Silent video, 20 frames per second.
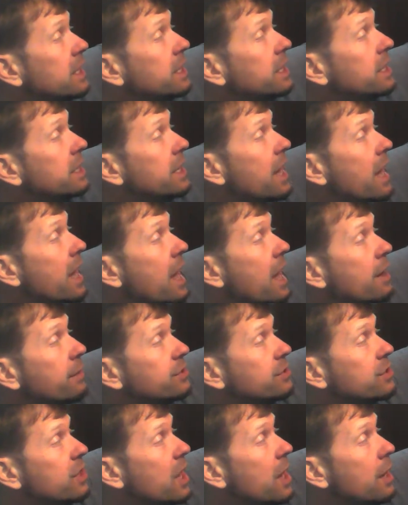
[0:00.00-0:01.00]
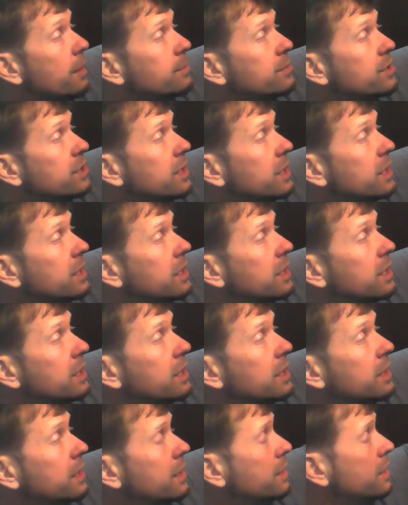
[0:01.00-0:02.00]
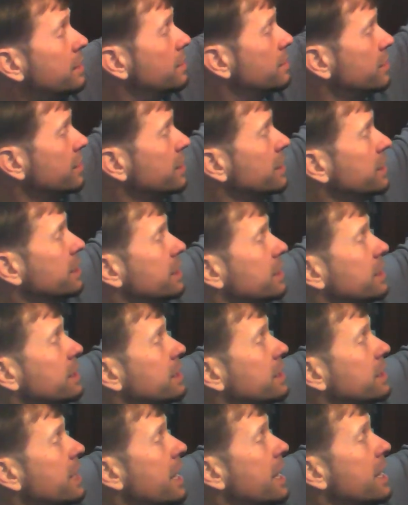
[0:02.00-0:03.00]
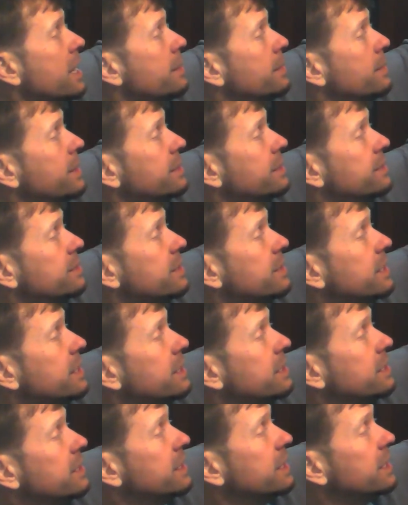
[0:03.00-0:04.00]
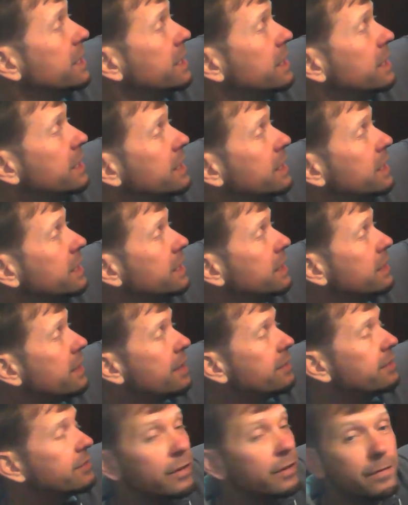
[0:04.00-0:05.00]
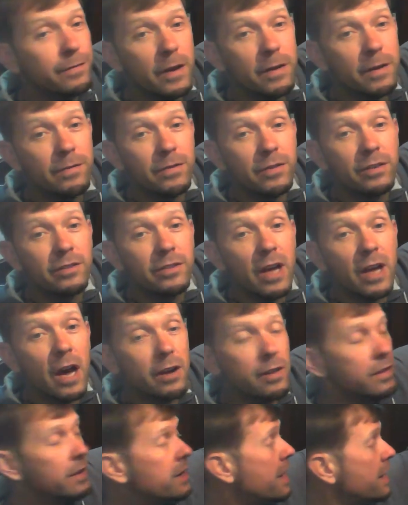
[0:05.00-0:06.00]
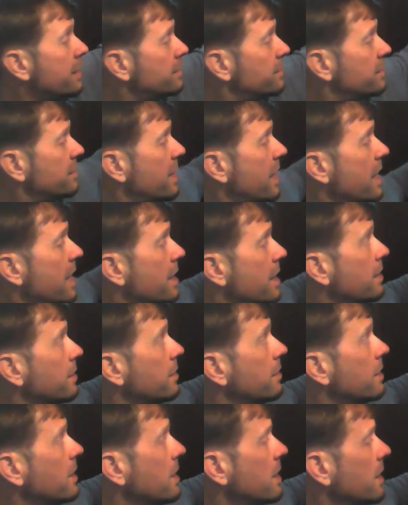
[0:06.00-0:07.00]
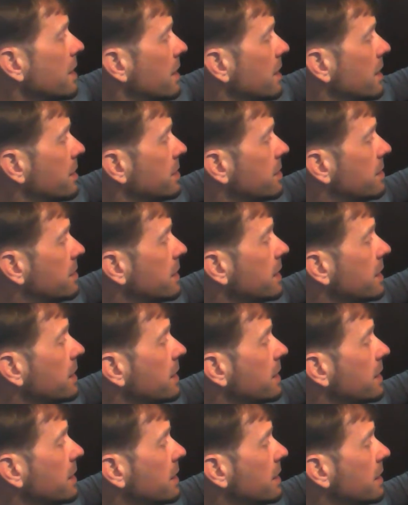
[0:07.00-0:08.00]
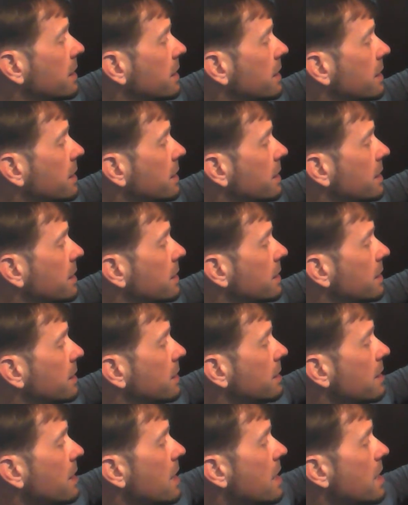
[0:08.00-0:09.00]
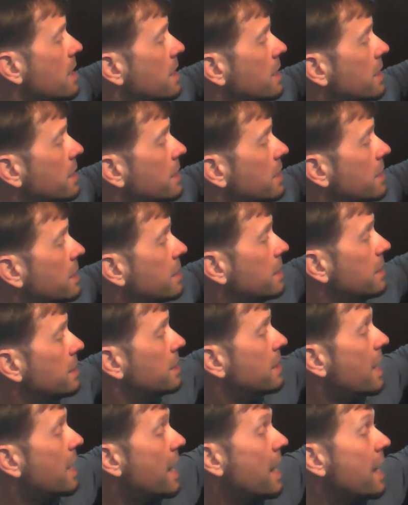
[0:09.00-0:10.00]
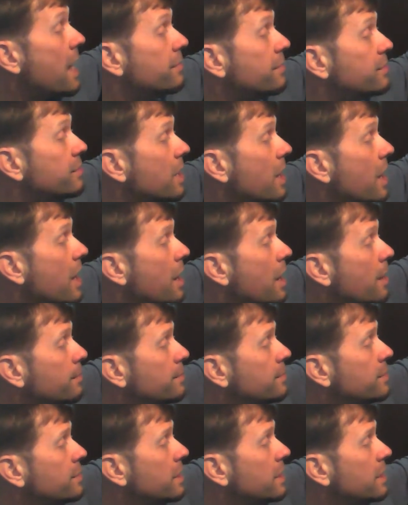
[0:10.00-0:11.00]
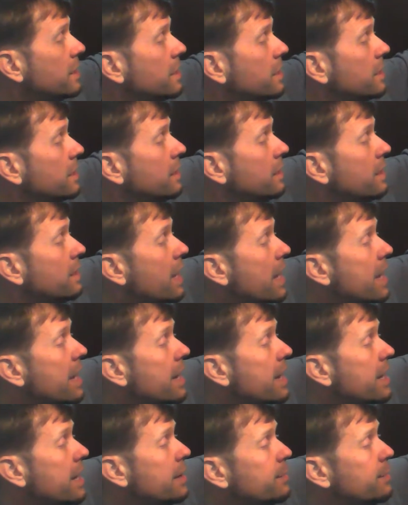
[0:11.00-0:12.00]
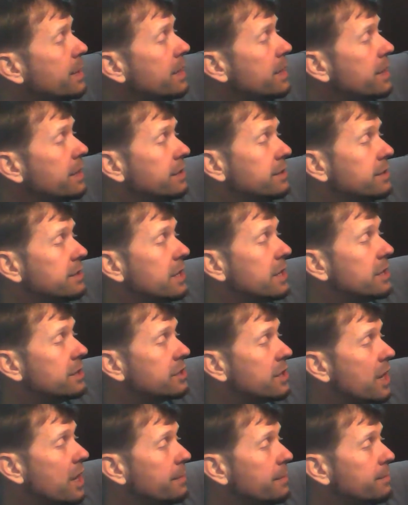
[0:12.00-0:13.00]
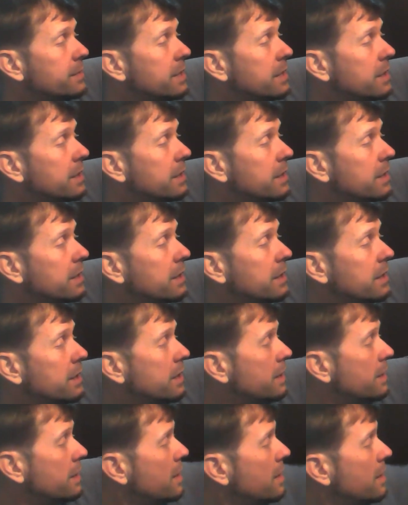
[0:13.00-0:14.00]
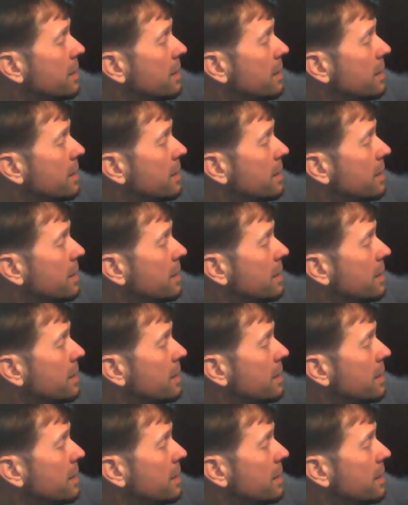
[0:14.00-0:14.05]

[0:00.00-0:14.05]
E, F sharp G. G, A, B, C, D. That's the fifth, the start of the next scale. D, E, F sharp G, A, B, C sharp D.